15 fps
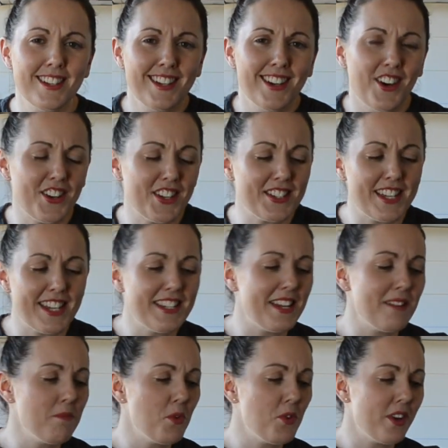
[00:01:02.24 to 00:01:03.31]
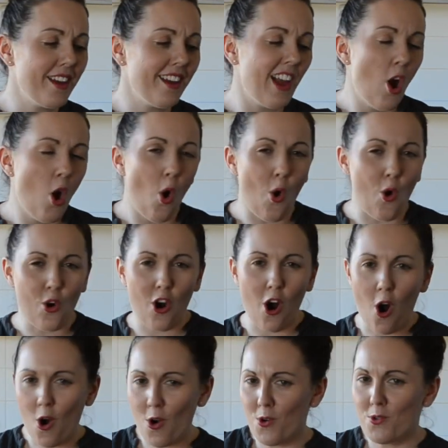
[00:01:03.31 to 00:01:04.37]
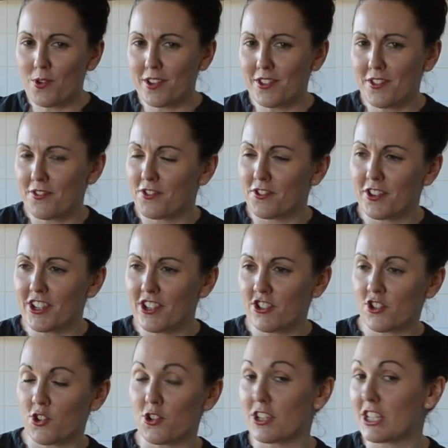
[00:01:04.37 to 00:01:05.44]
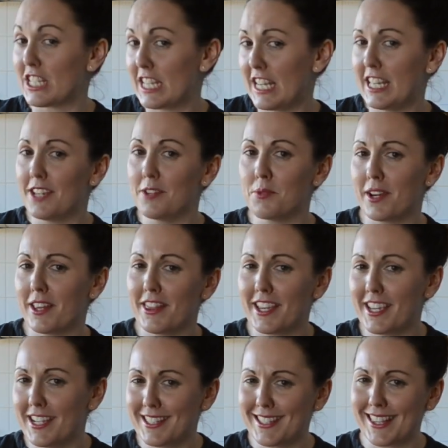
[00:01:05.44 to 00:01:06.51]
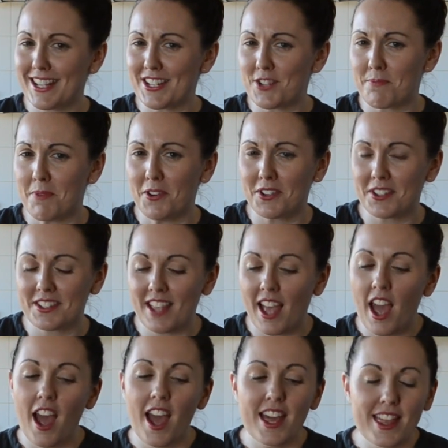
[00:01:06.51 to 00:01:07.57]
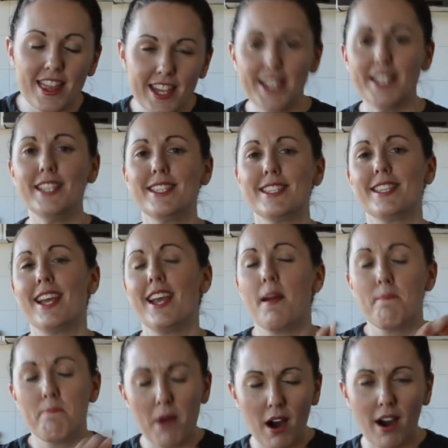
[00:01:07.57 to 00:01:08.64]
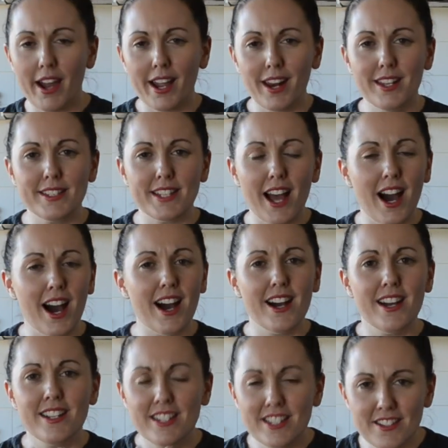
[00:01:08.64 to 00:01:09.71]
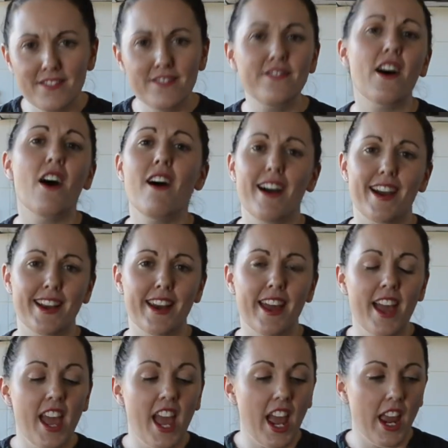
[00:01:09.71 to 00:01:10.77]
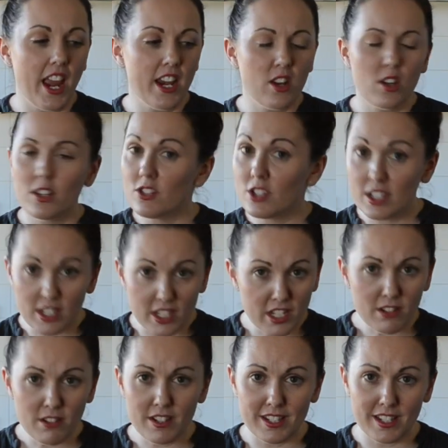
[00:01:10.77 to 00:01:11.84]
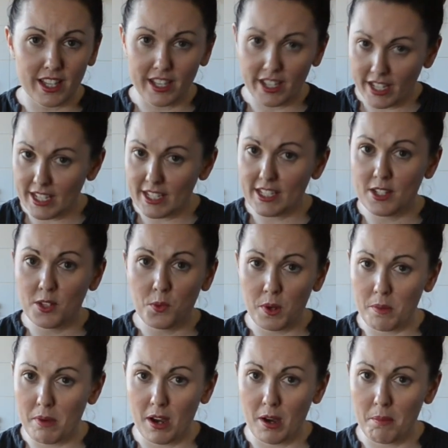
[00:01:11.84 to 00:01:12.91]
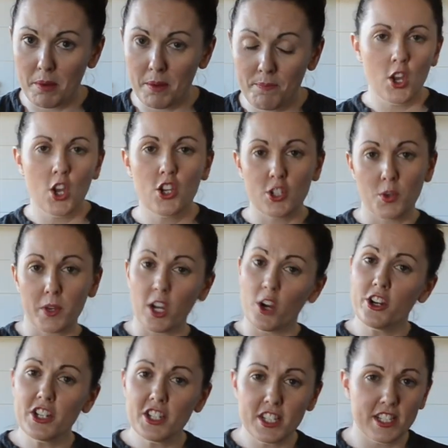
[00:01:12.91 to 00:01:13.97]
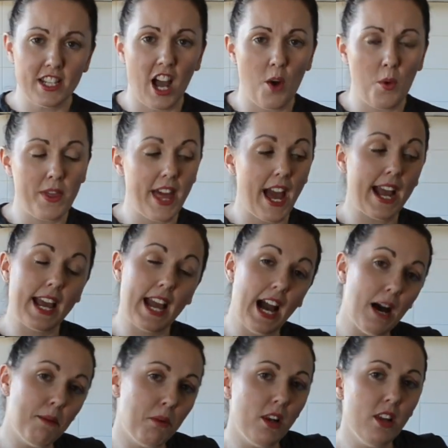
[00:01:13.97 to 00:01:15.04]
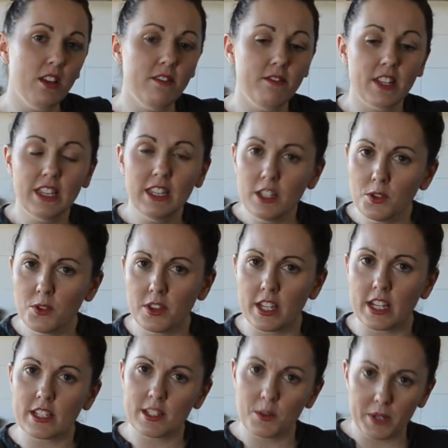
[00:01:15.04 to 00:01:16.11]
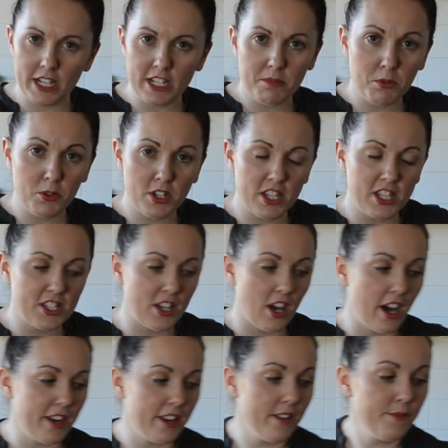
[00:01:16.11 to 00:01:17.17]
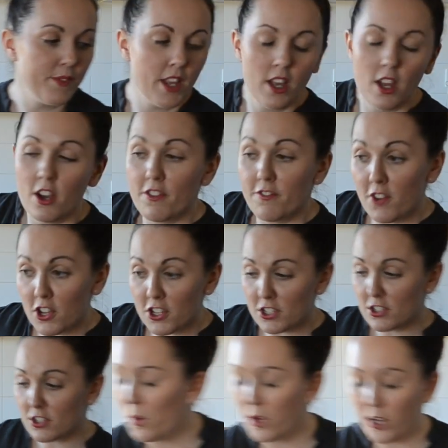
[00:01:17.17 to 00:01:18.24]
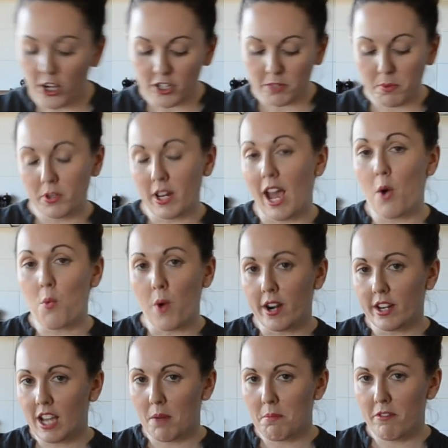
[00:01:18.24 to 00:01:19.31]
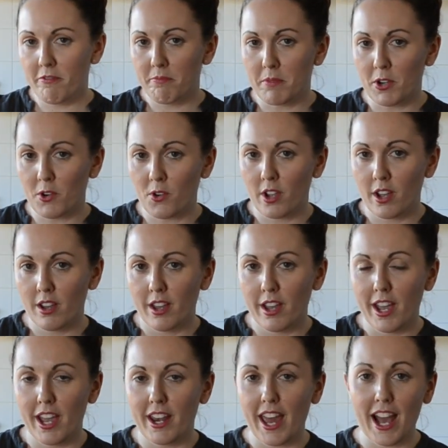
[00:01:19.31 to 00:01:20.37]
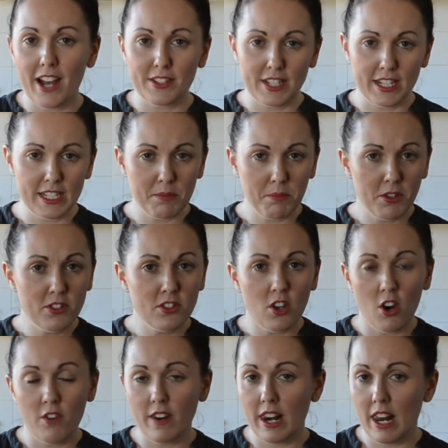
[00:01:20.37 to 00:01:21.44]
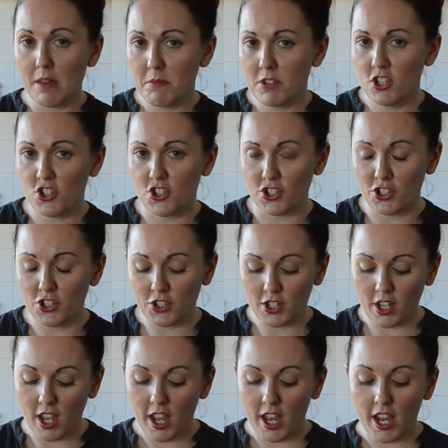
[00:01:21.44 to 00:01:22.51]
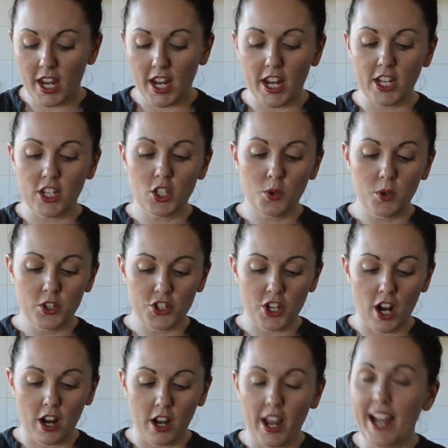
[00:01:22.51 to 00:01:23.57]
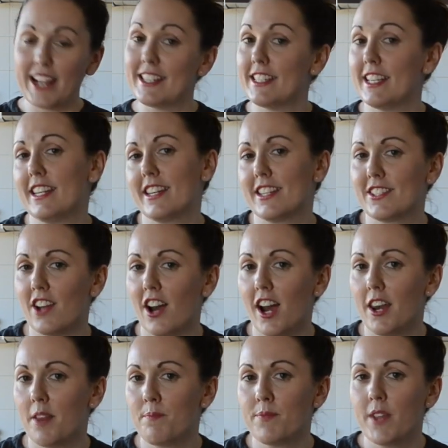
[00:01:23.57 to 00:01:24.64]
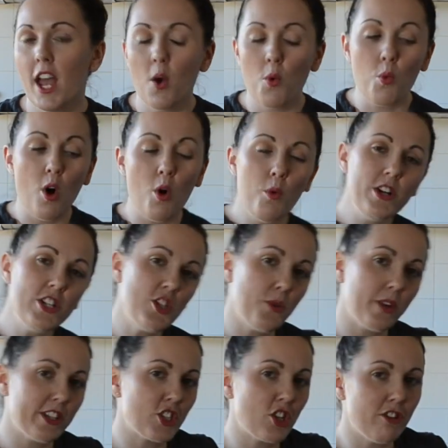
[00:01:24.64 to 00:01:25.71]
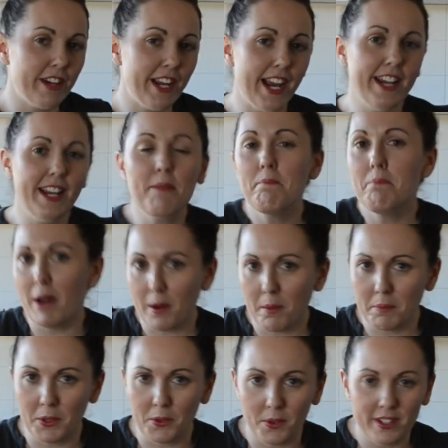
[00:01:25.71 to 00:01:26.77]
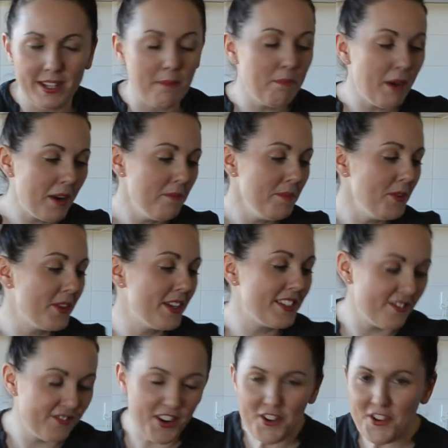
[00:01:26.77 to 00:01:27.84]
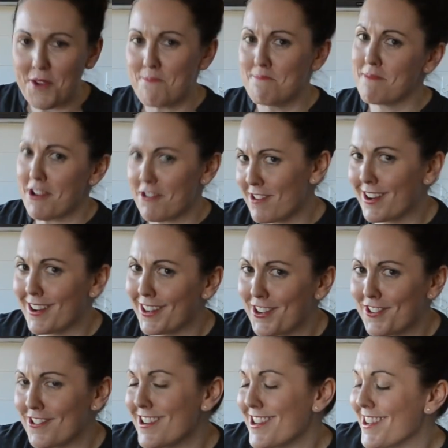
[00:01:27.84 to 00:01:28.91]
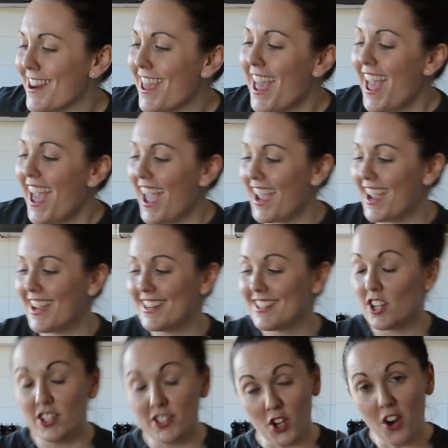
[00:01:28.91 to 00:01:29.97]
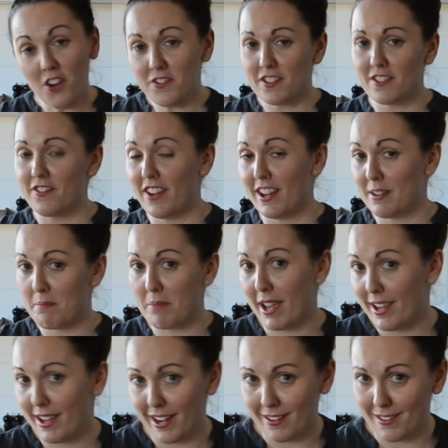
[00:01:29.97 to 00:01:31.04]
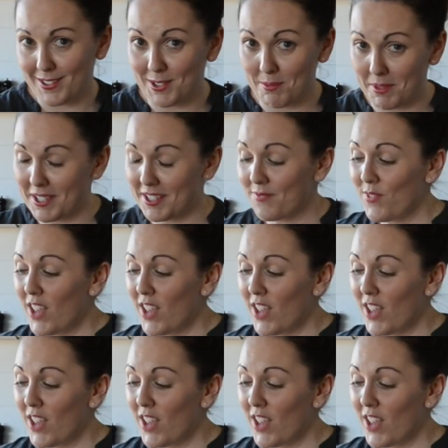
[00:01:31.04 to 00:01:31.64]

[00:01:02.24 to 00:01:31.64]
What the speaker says: on a Sunday morning or cold in the fridge or a sneaky one in the kids' lunchbox, these pikelets are divine and seriously easy to whip up. So we're going to start with a couple of little things that we need to put to the side. First going to put our 1 cup of milk and our teaspoons of lemon juice into a jug and set it aside. What we're doing is creating buttermilk. Now, buttermilk is a very American ingredient and is often found in pancake recipes